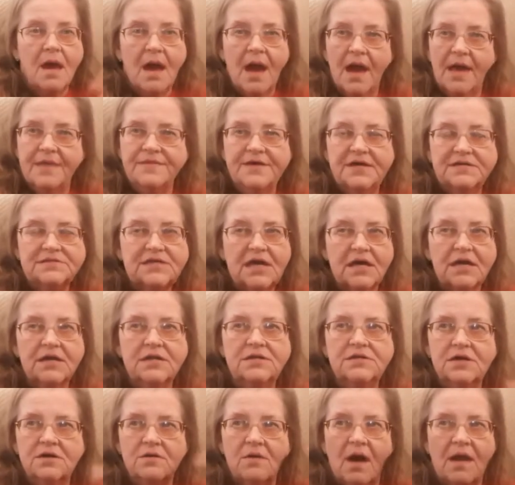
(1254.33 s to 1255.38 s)
and this I can
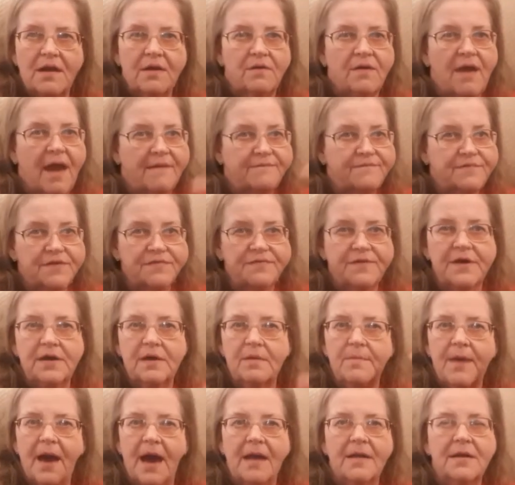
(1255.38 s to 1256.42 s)
do. I don't have to think
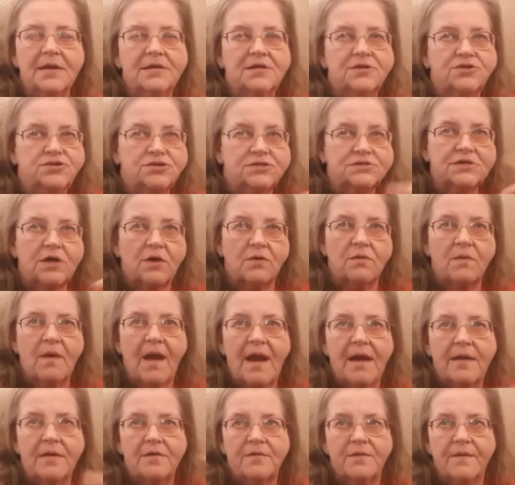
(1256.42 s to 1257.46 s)
about it. You just go
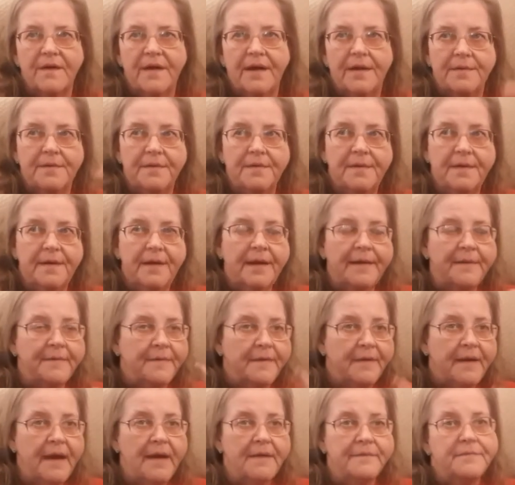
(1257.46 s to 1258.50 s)
around and around and around and
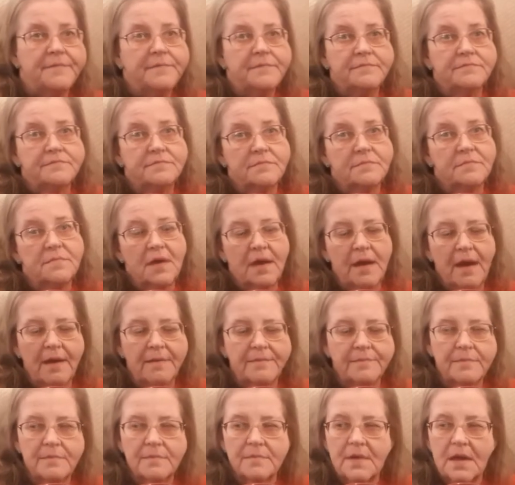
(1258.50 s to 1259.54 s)
around. Yeah,
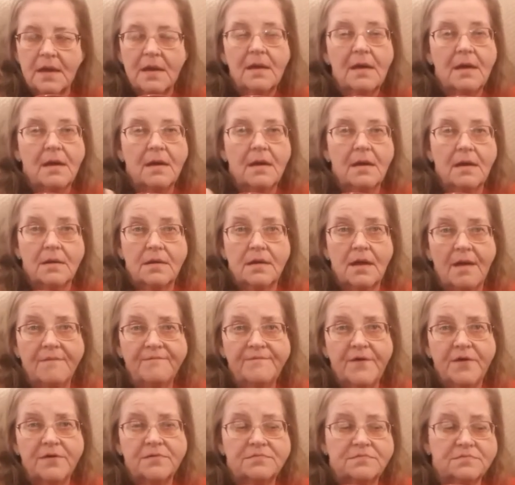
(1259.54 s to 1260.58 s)

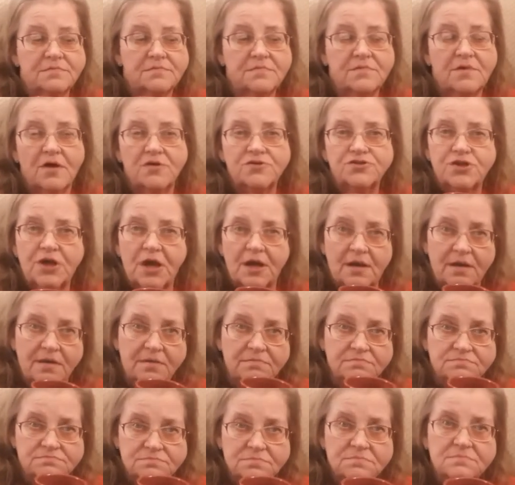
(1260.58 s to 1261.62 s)
comfort crocheting.
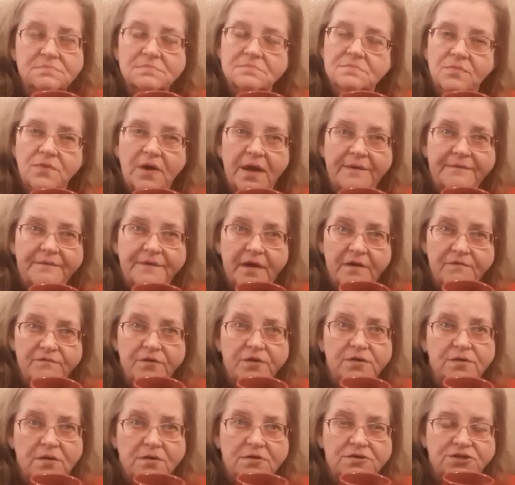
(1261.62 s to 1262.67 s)
We have
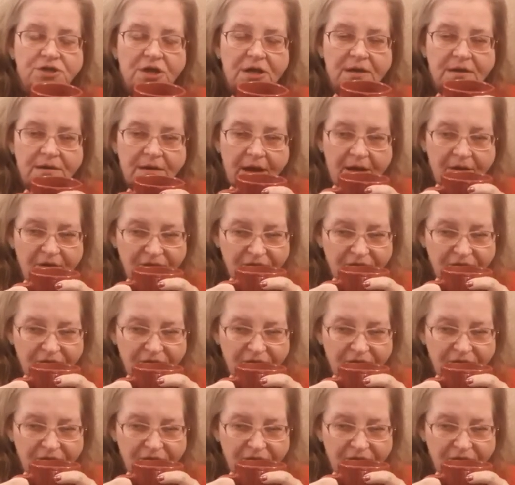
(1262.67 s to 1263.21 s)
comfort crocheting now.